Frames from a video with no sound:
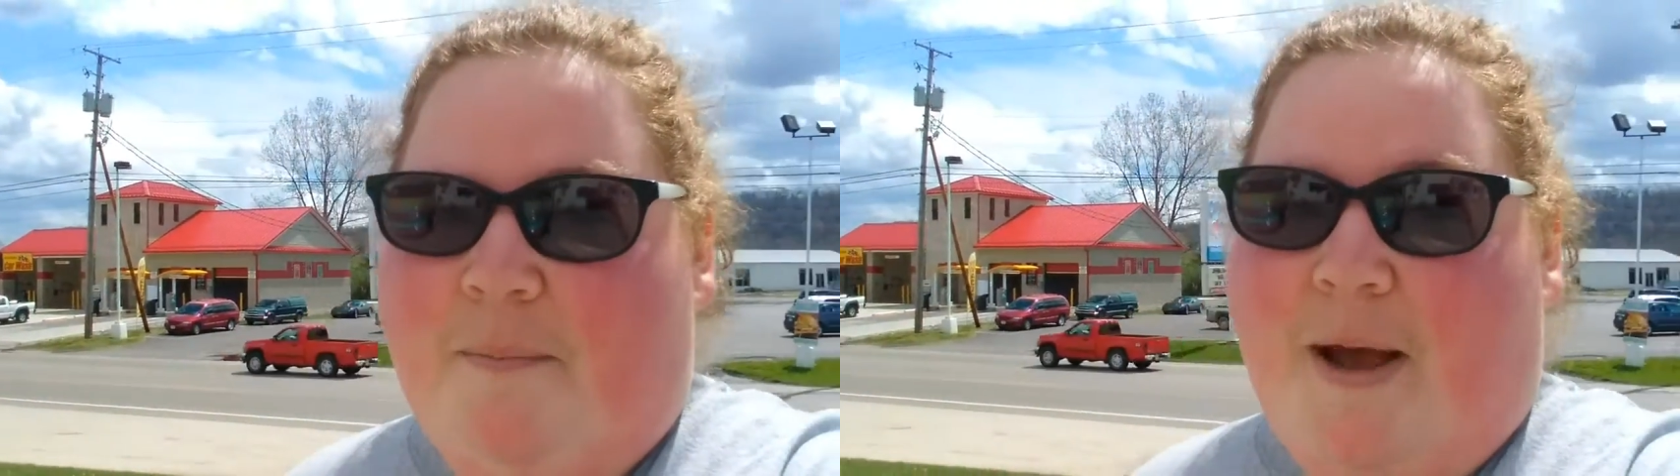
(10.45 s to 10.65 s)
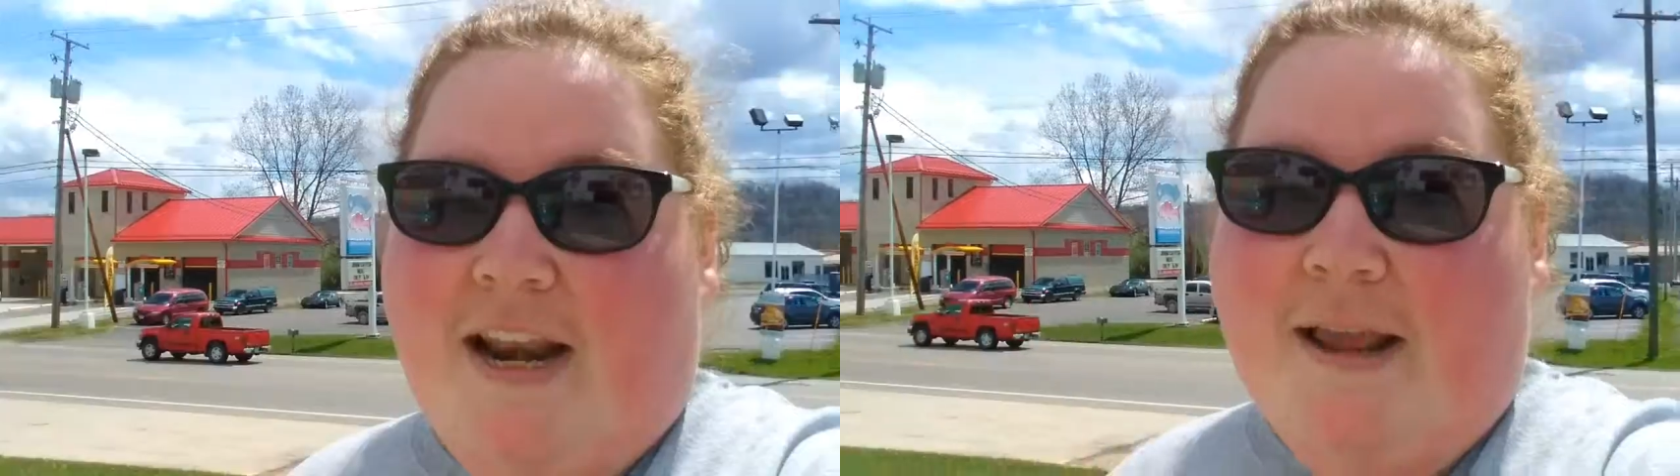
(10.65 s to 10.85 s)

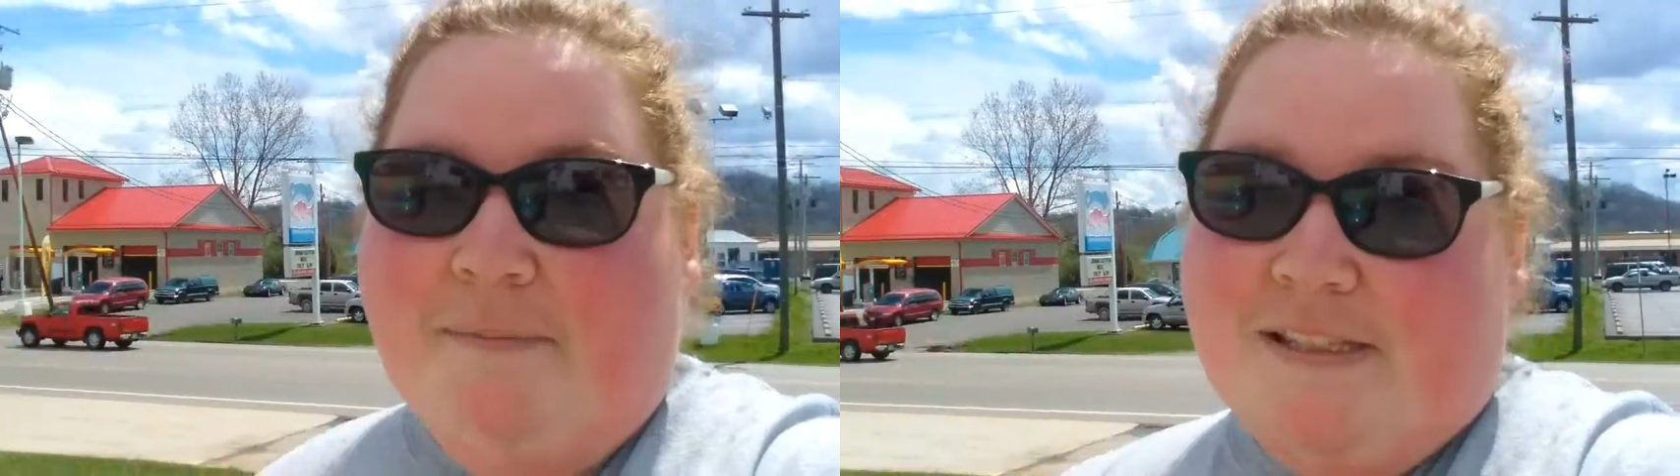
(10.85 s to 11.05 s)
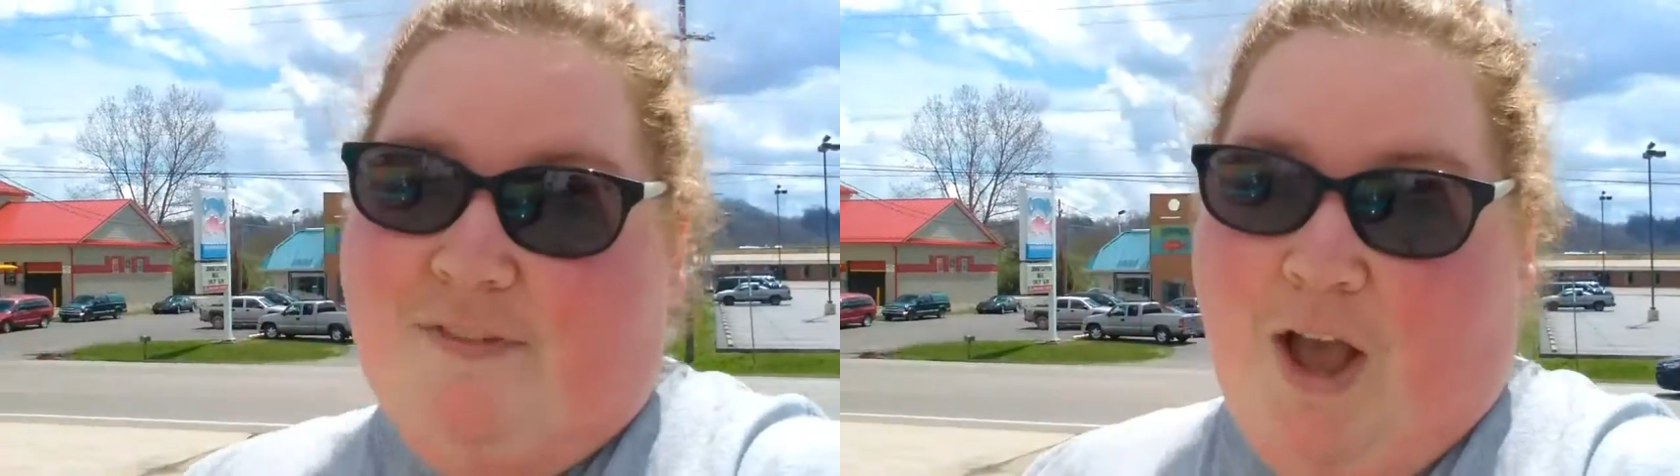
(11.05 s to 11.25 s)
My
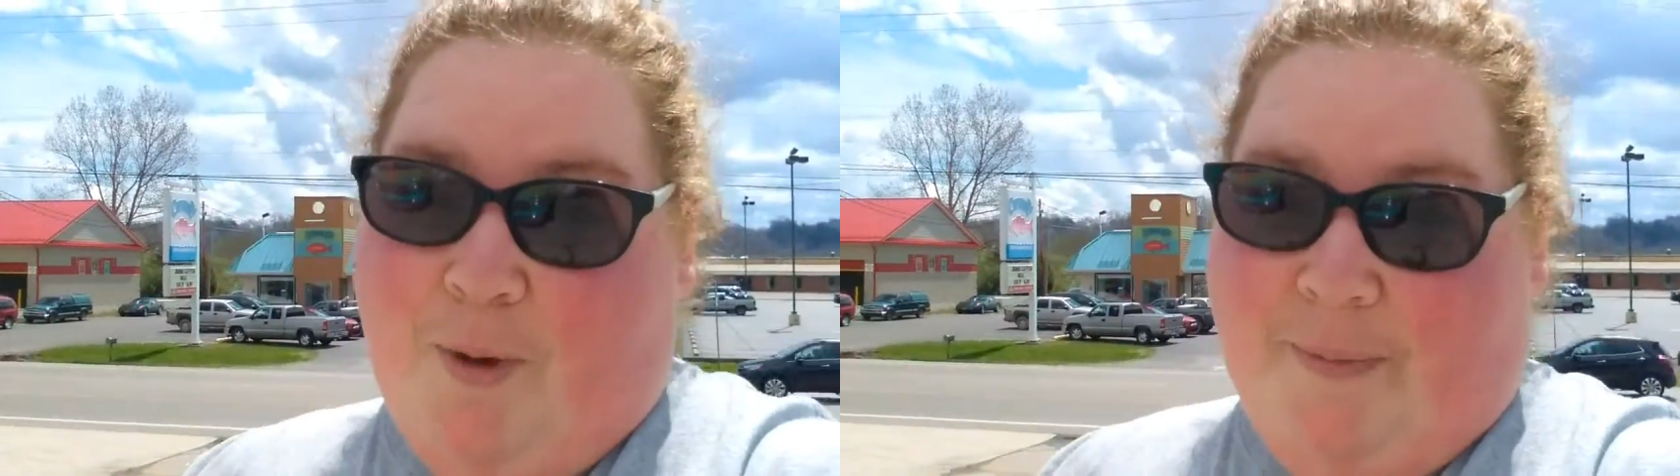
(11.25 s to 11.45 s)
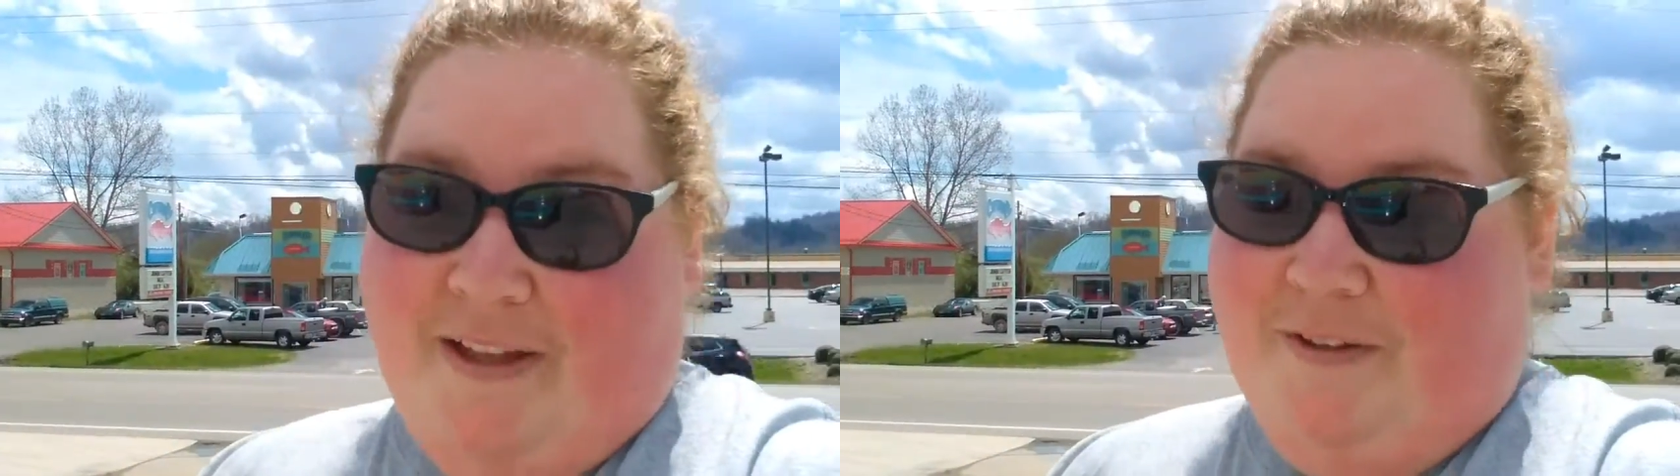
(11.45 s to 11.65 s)
name is
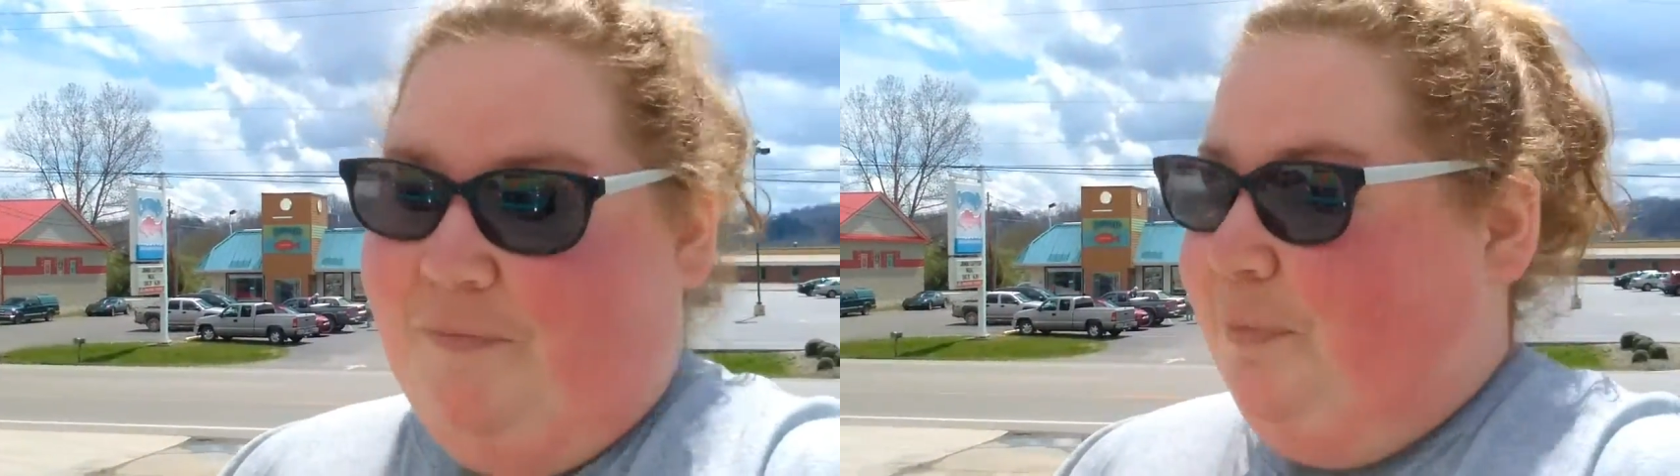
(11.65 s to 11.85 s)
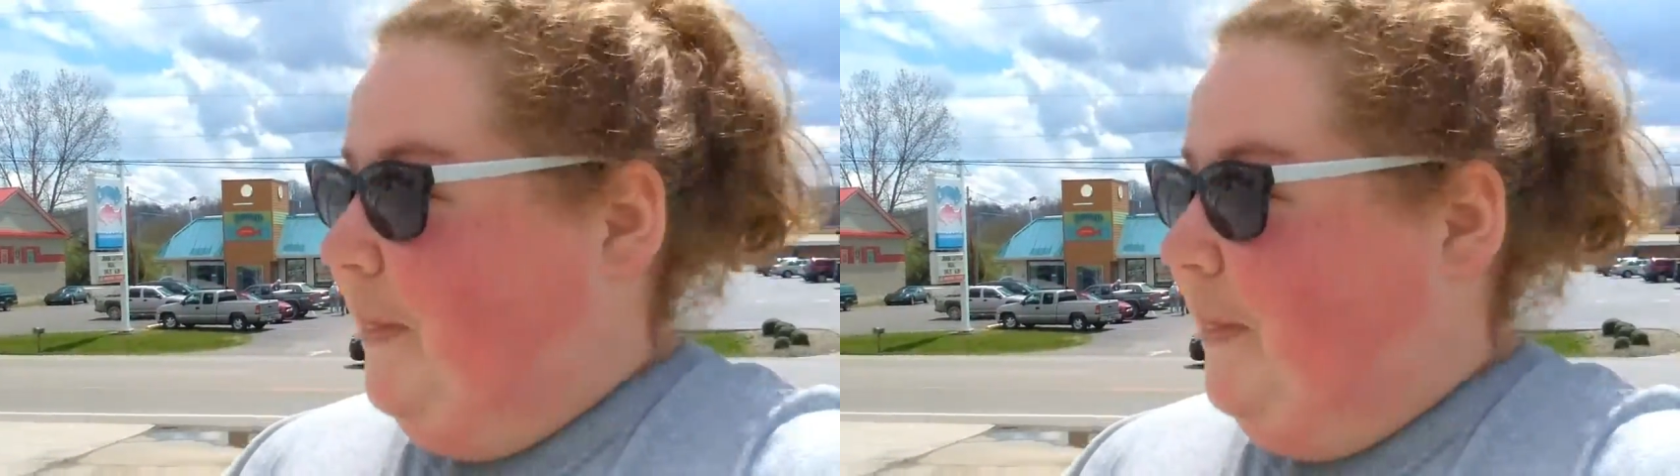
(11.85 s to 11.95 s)
Velma,